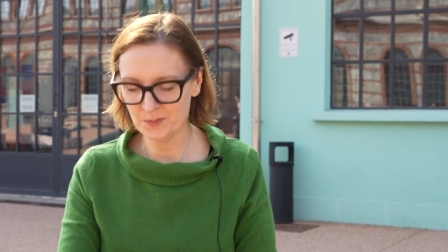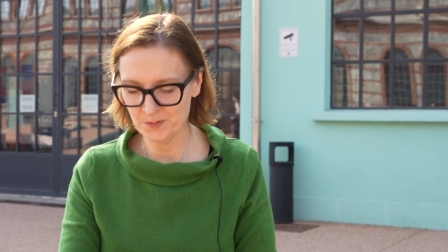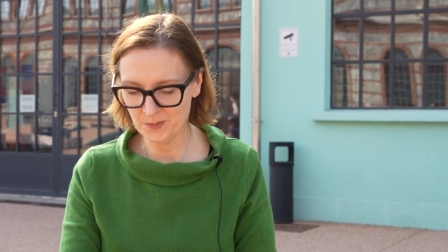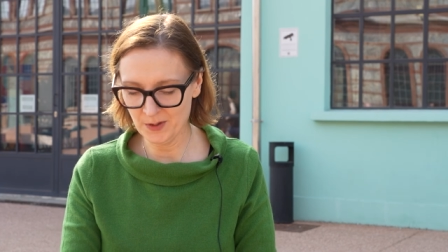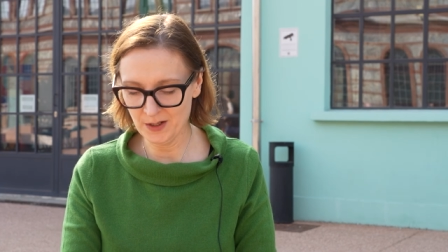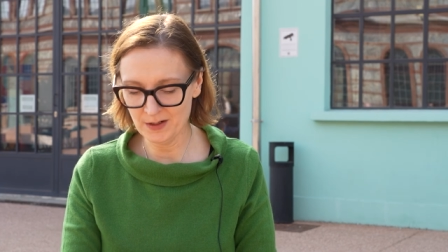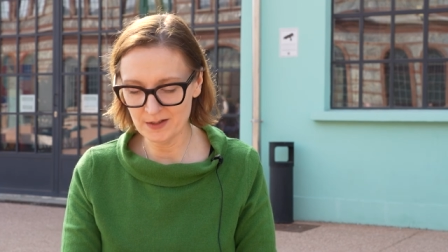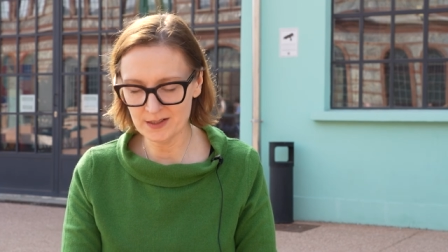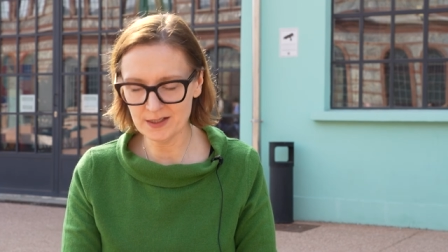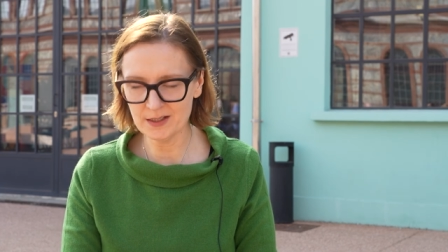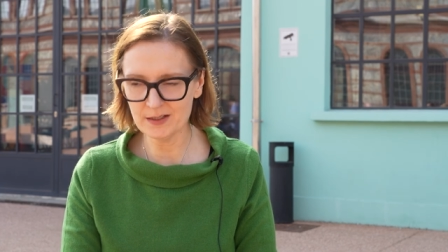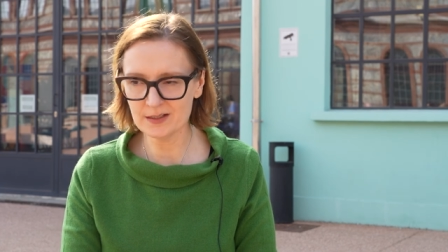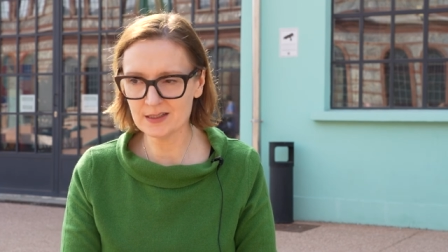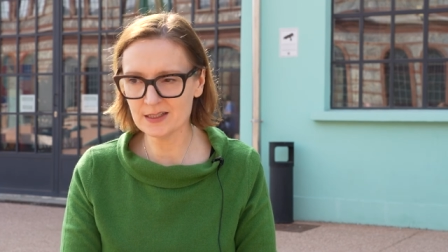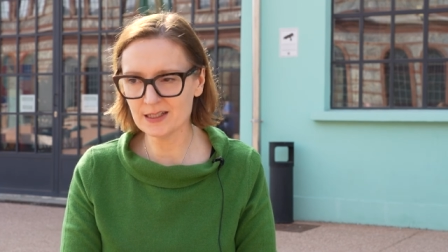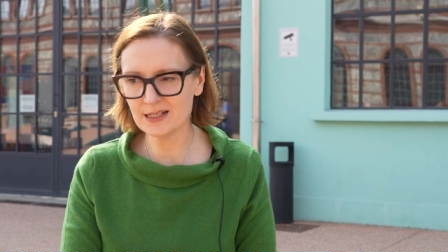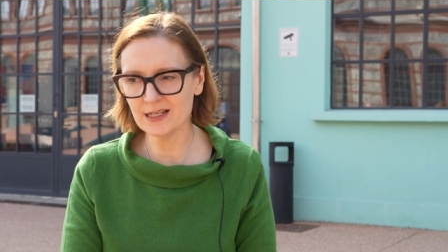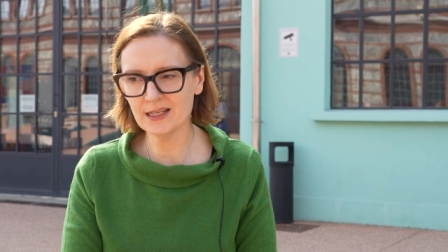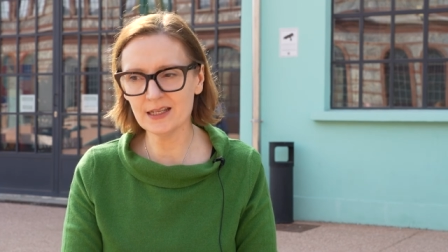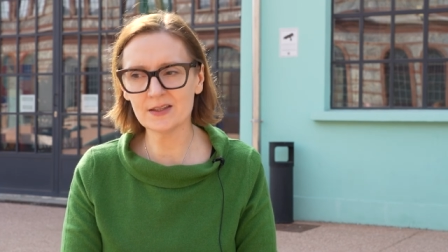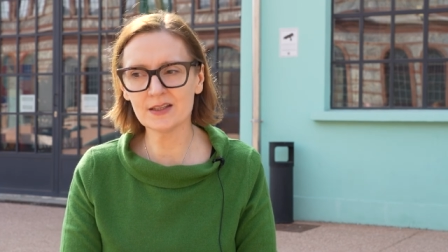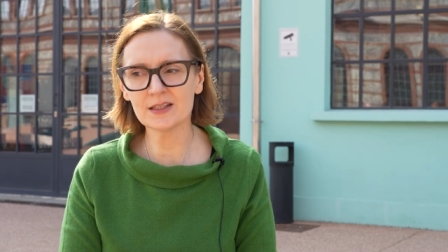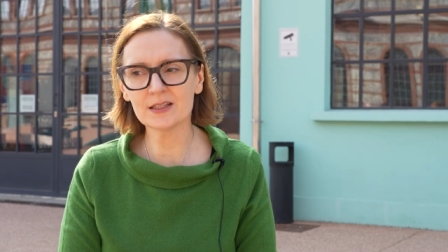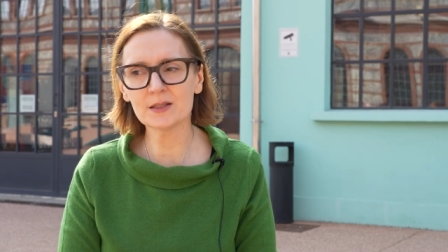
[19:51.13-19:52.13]

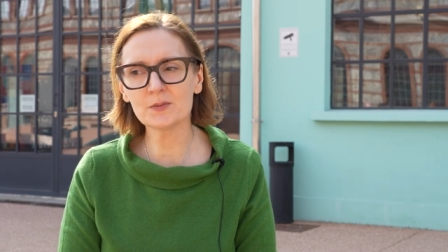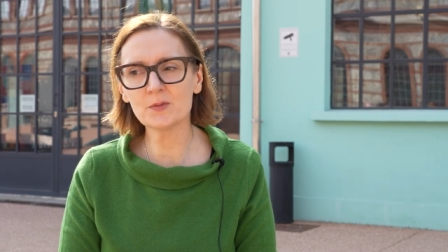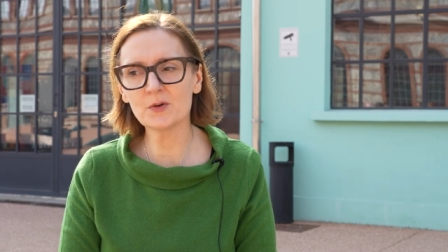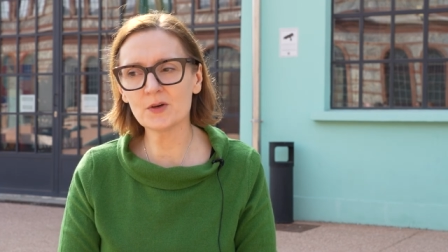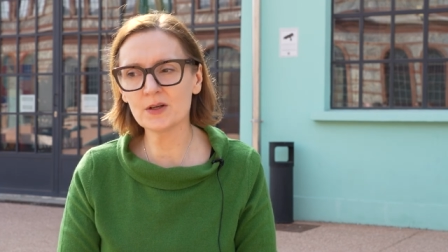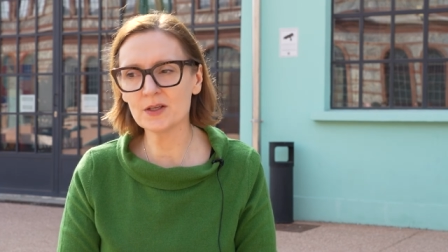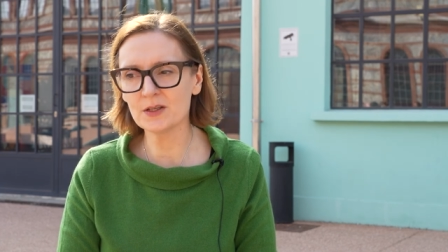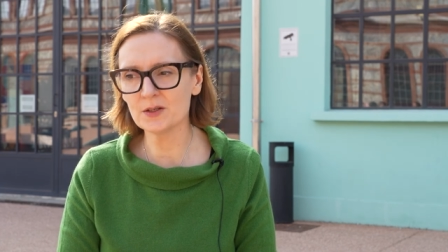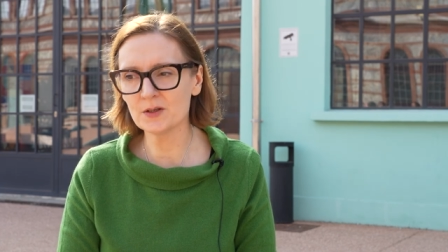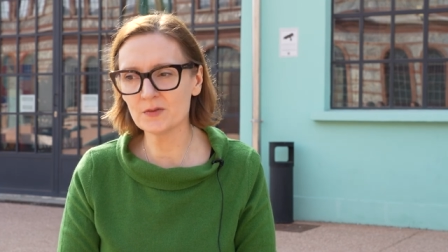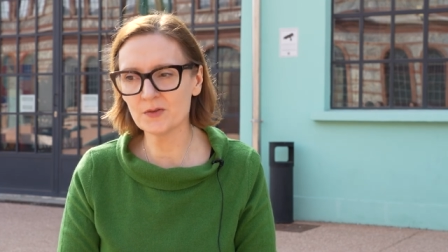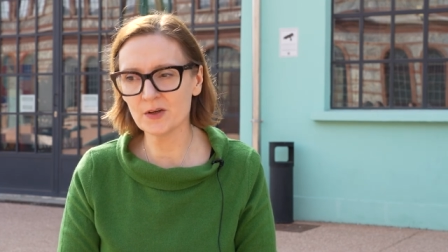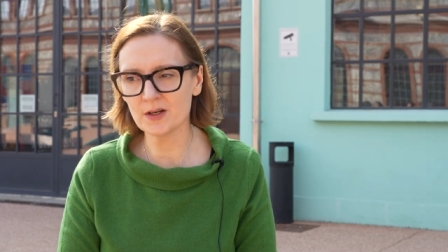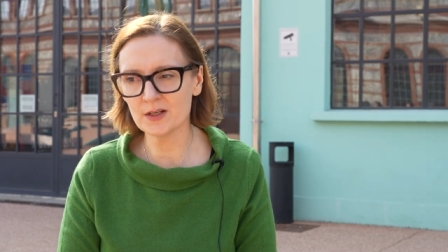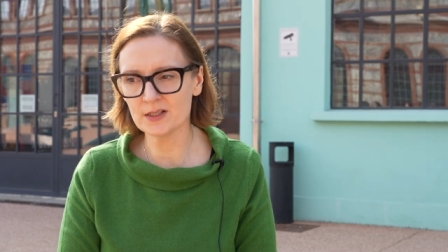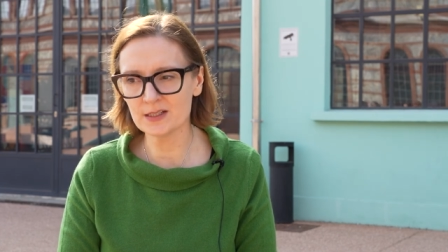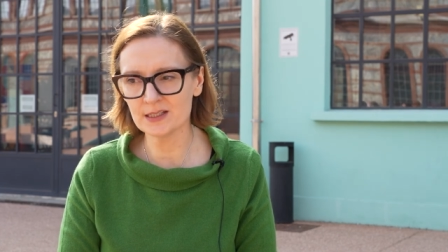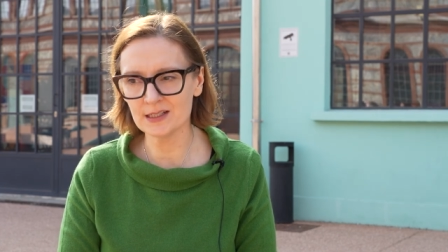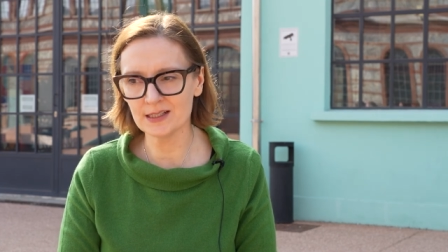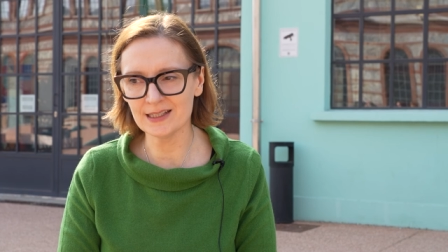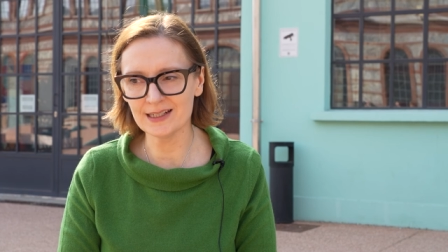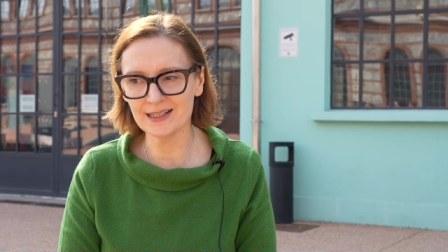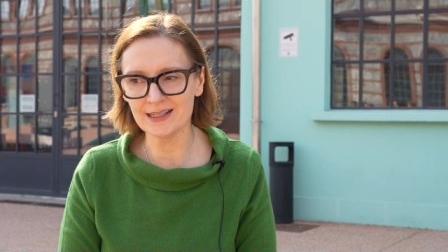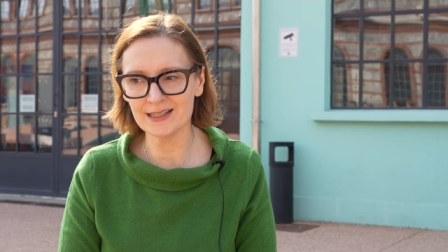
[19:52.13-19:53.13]
paradoxically, I think the more
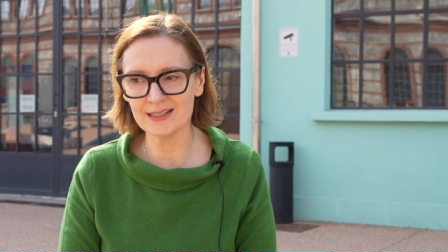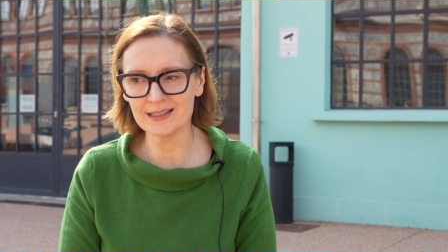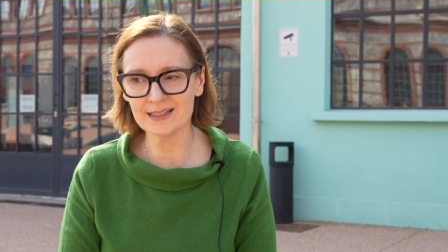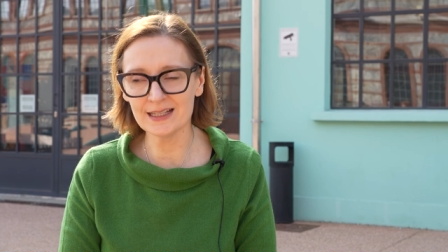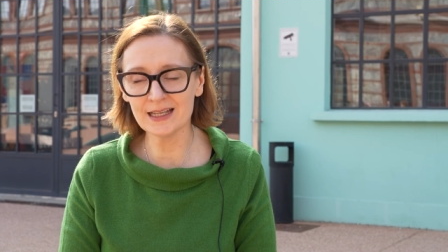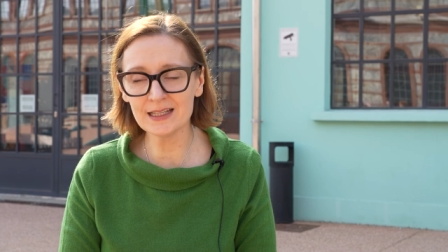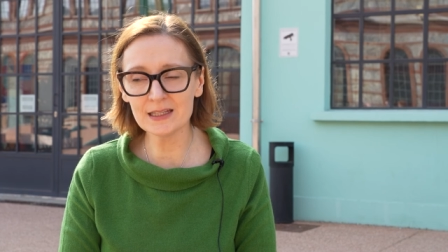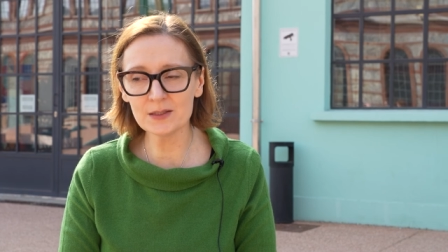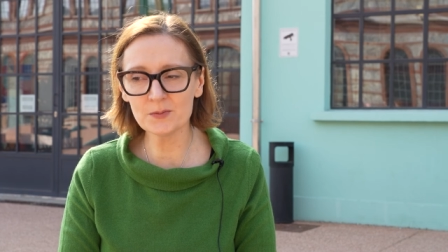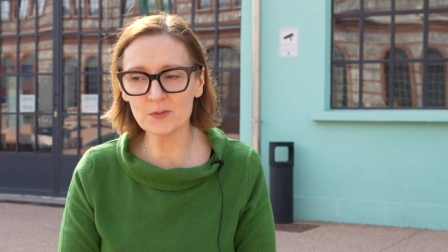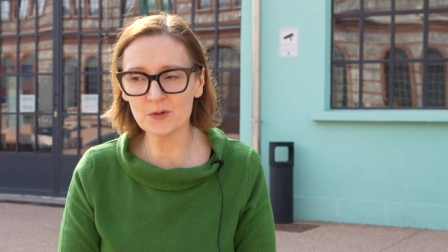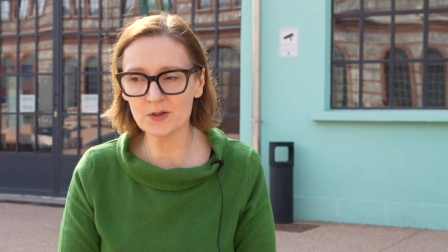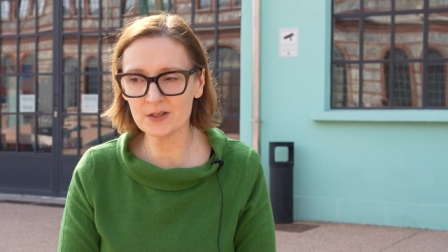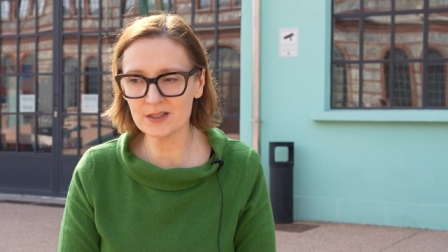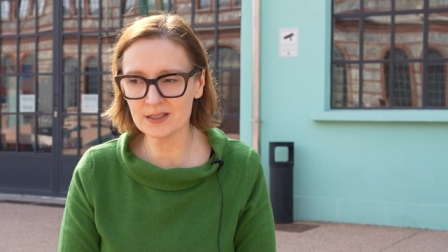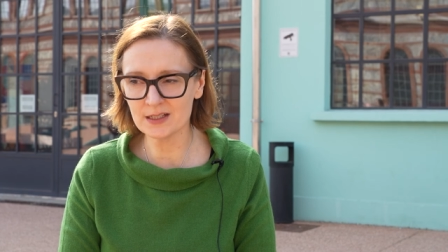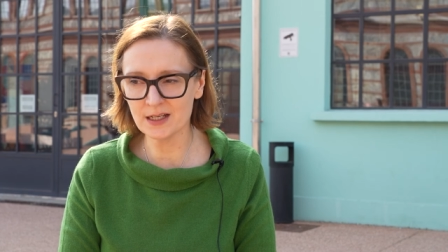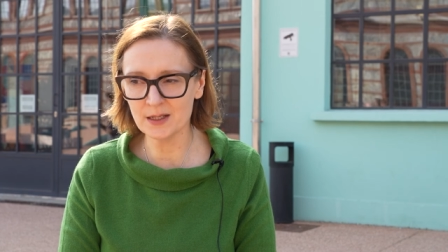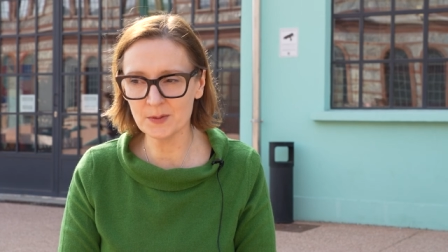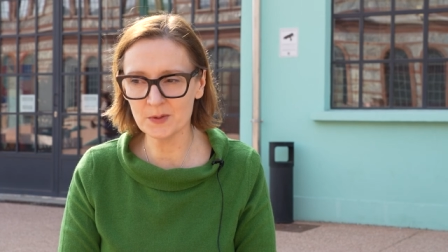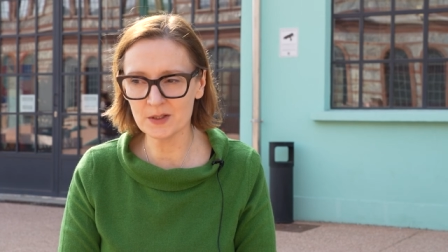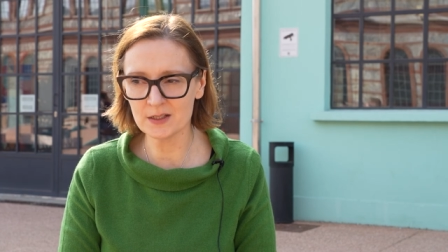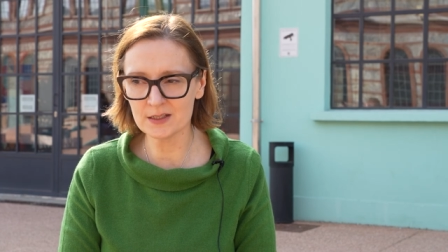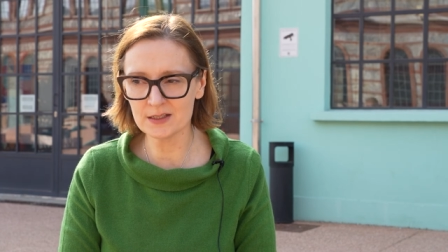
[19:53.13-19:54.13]
universal it is and the more
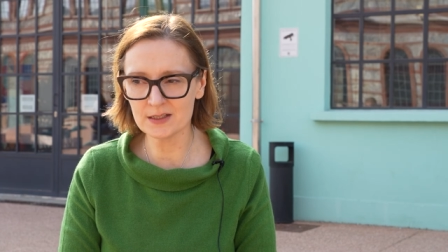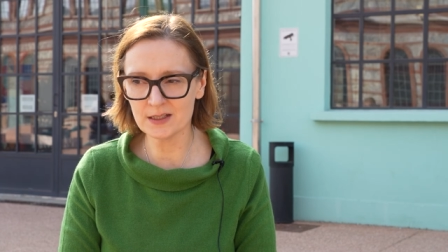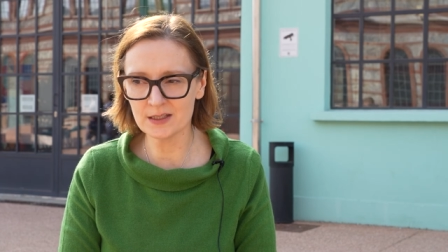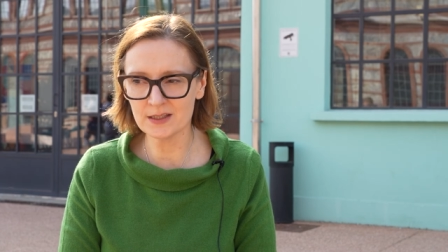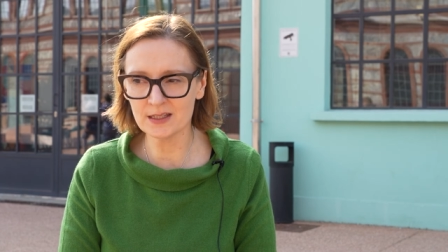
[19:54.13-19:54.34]
timeless.